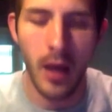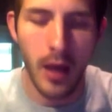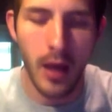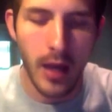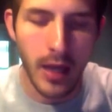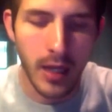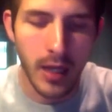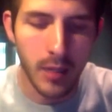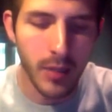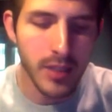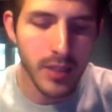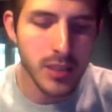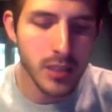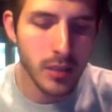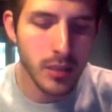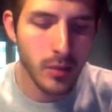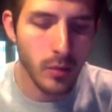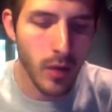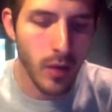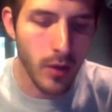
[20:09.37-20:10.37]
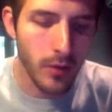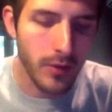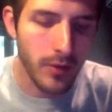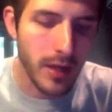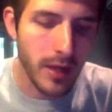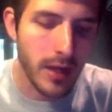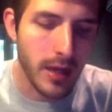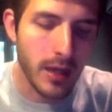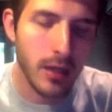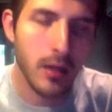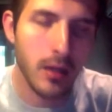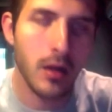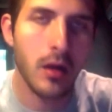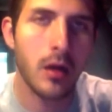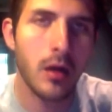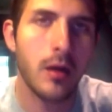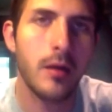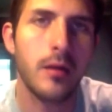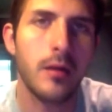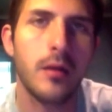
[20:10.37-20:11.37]
And I basically wrote that
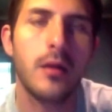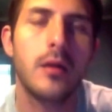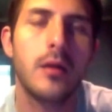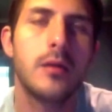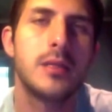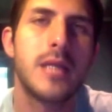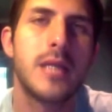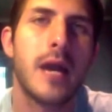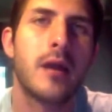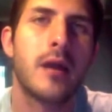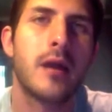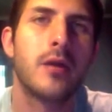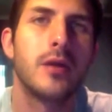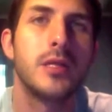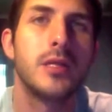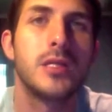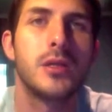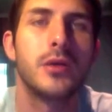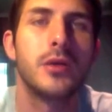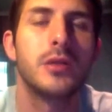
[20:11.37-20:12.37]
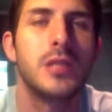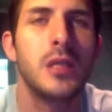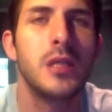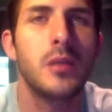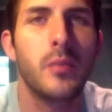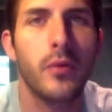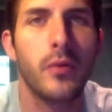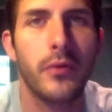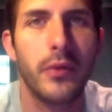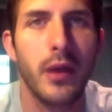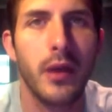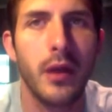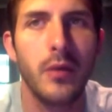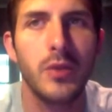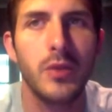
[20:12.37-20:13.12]
on Zachary's 13th birthday,